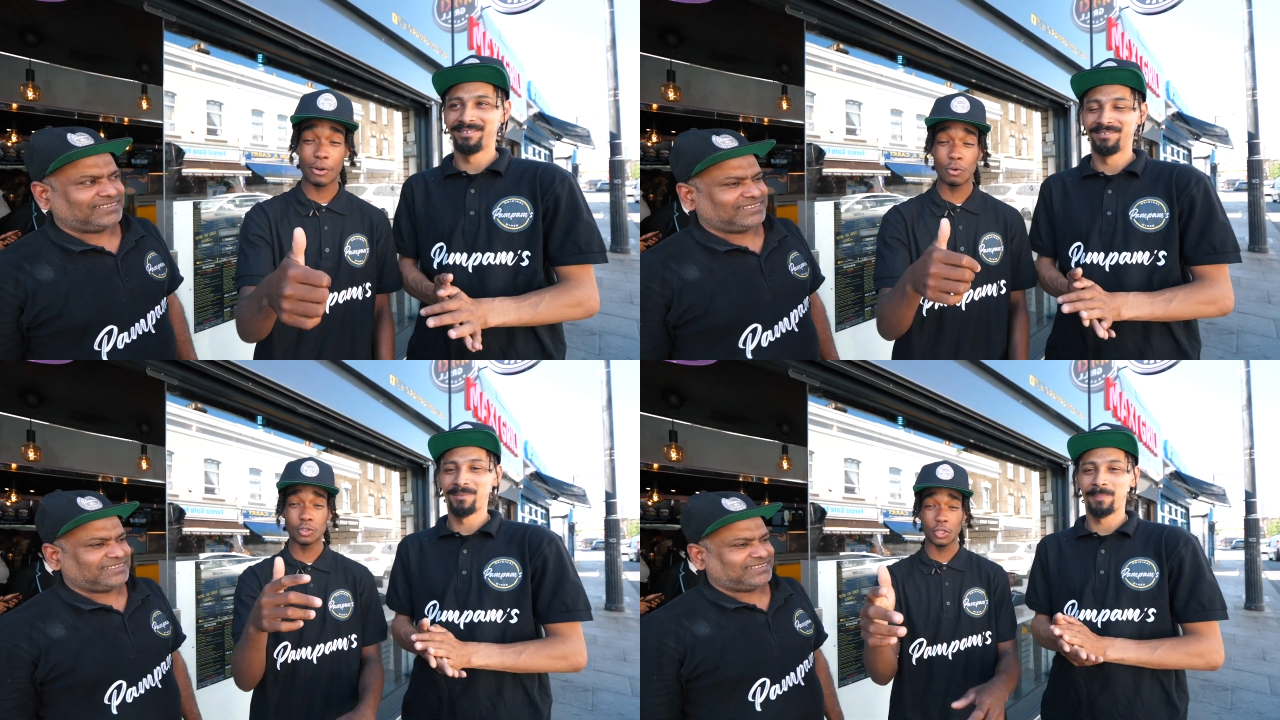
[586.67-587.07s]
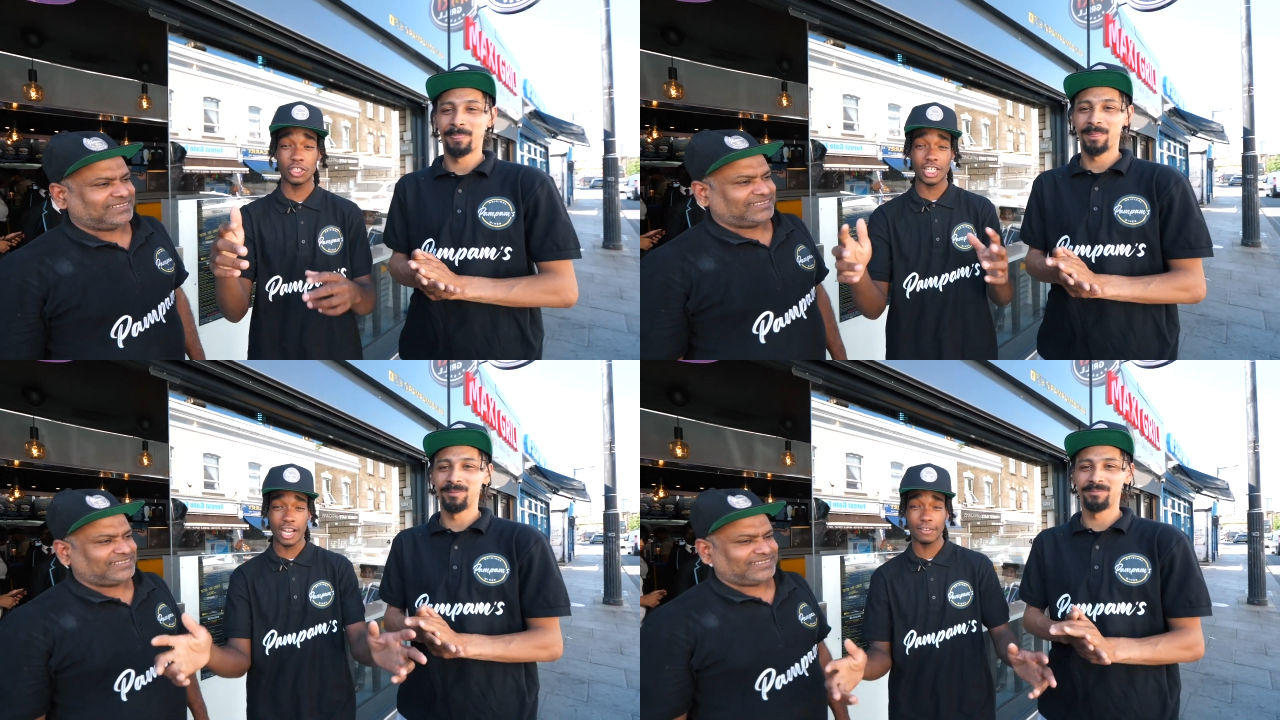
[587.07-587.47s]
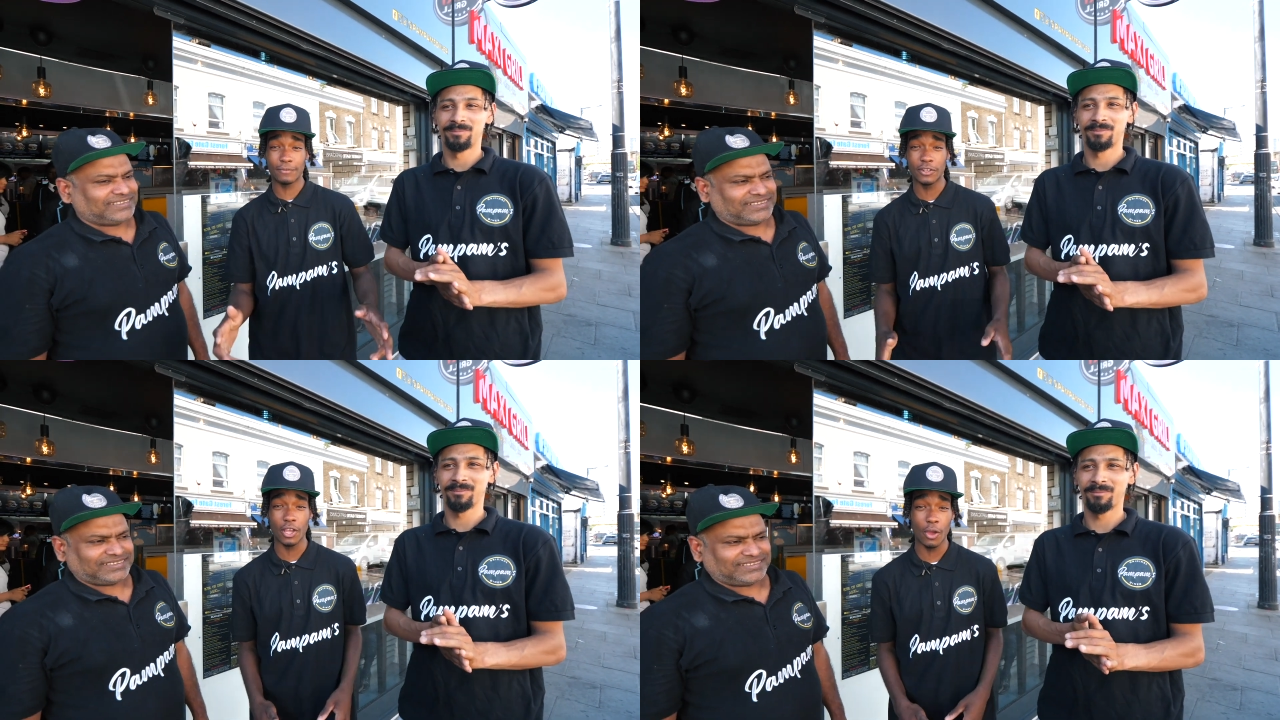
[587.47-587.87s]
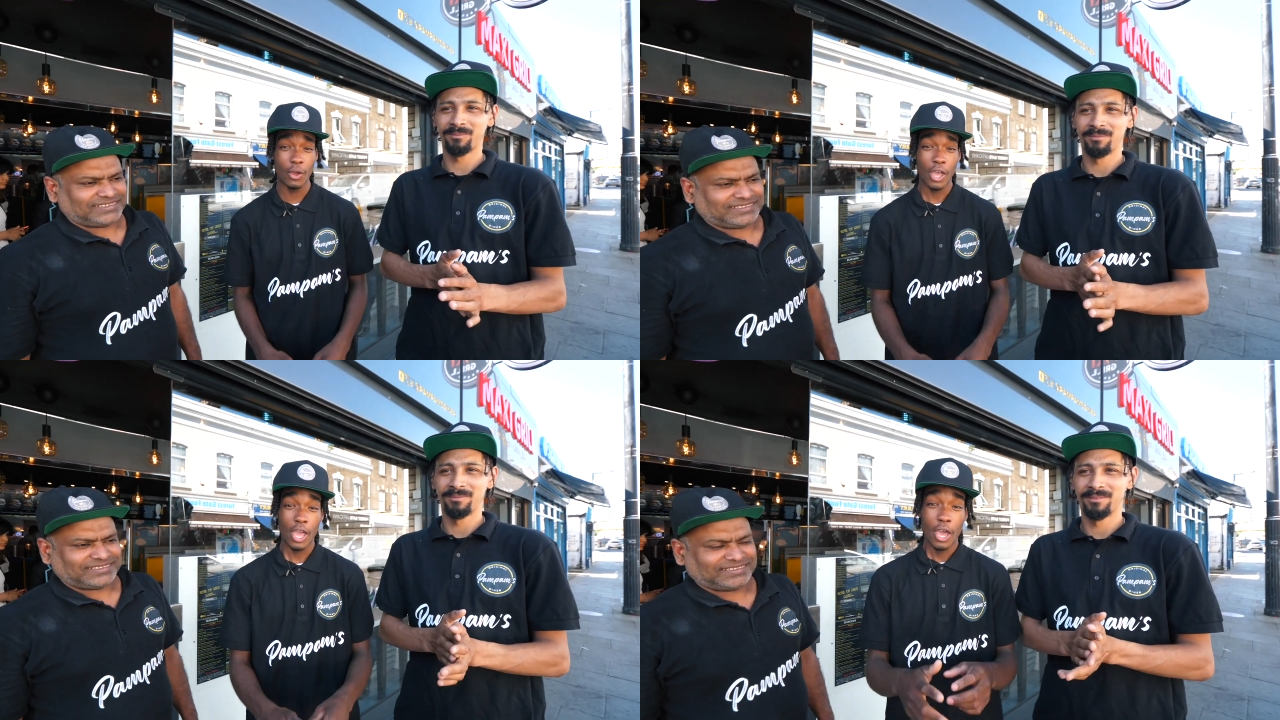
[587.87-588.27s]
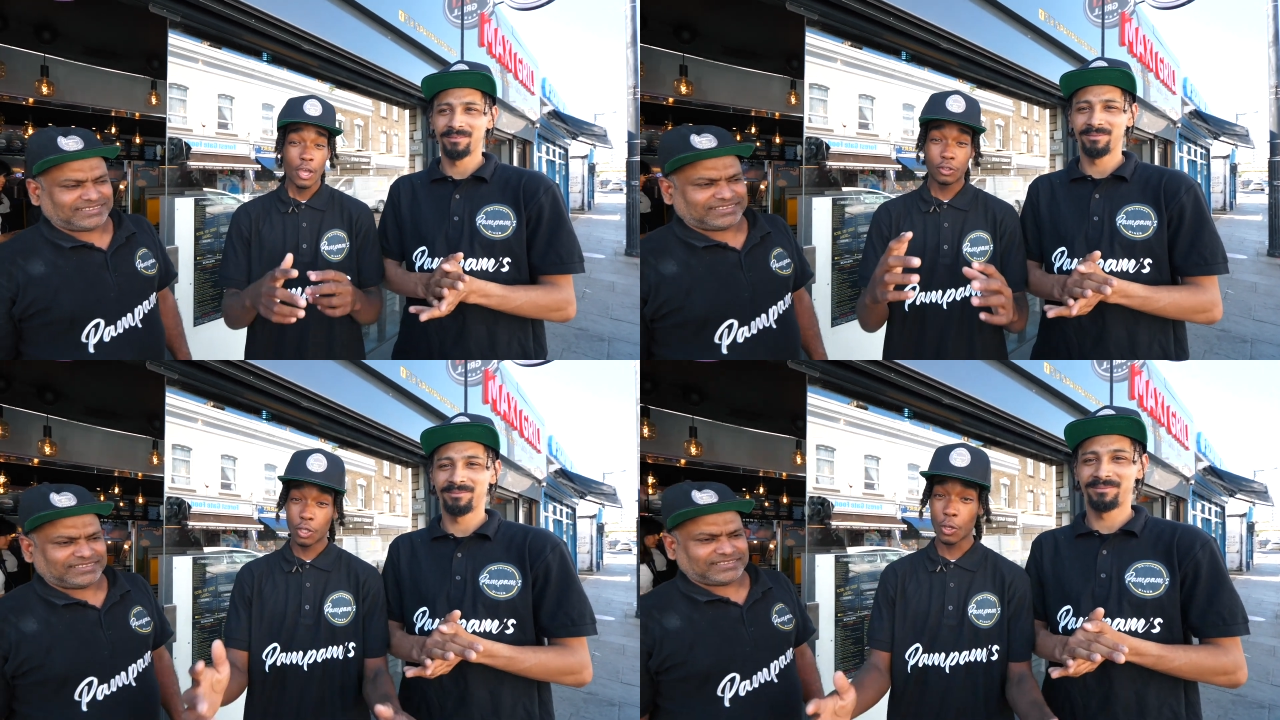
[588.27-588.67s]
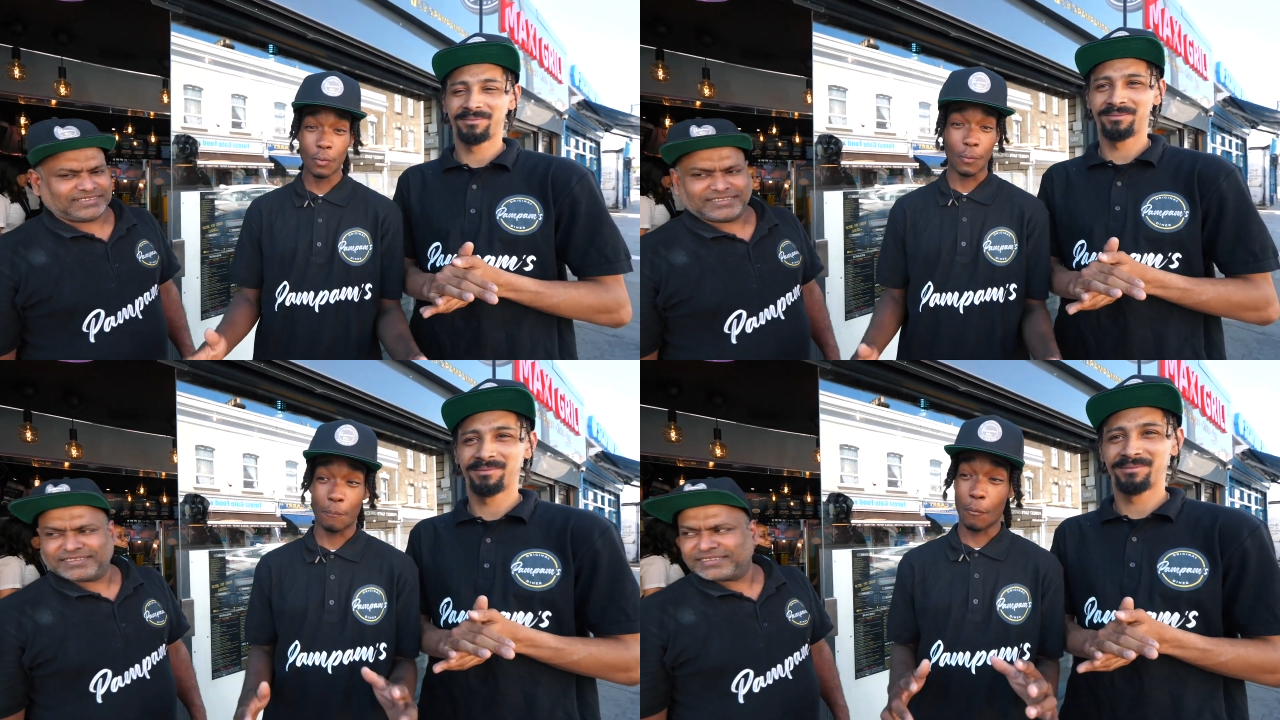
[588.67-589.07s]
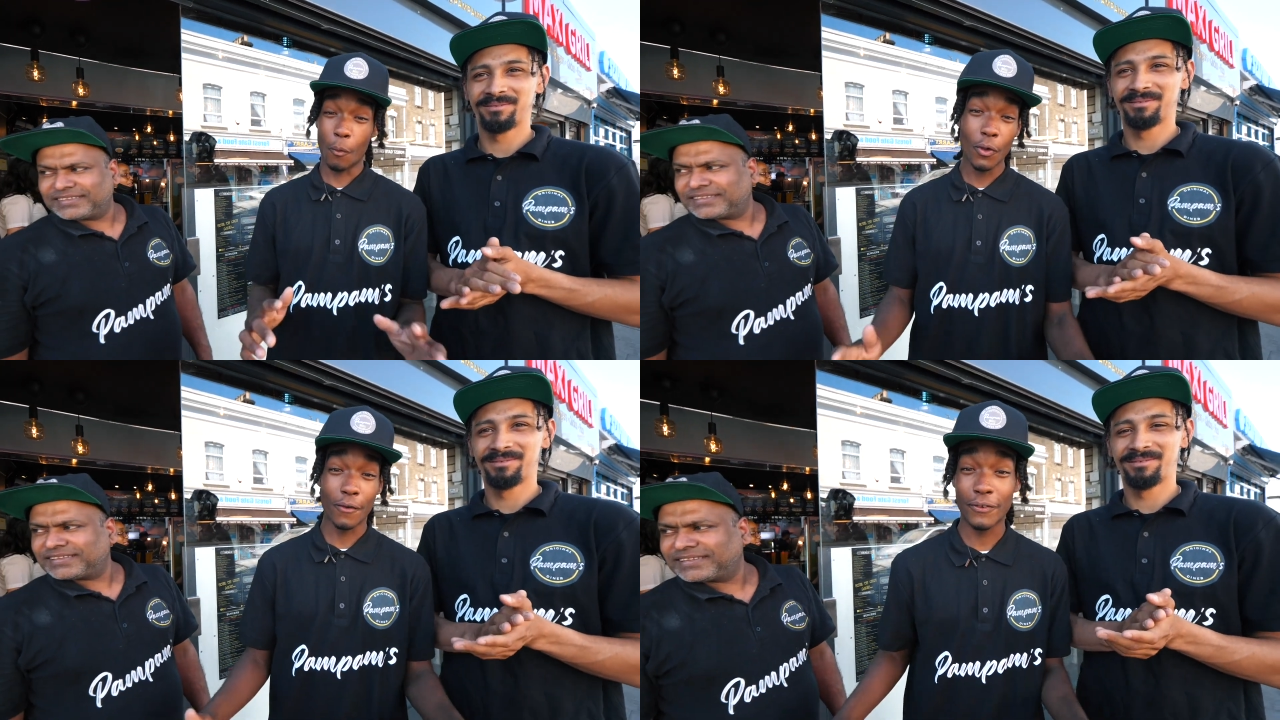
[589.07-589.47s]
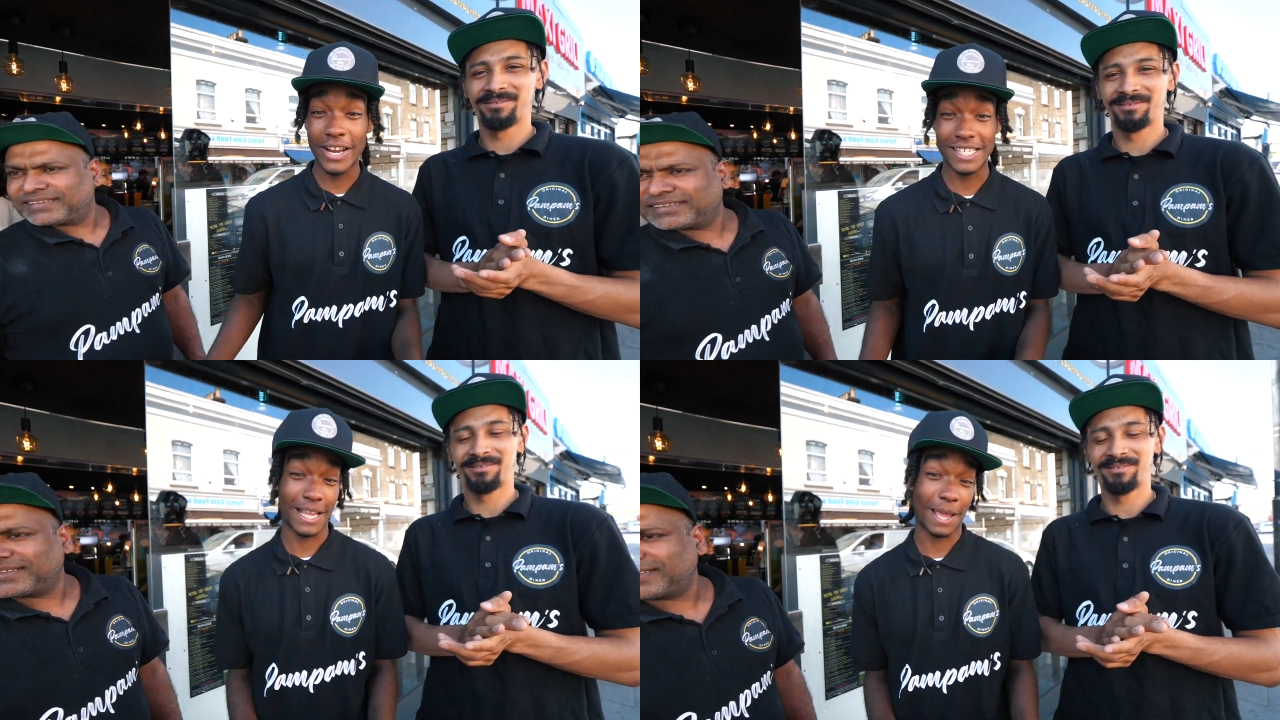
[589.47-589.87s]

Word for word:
Speaker 1: button, also share this video to all your friends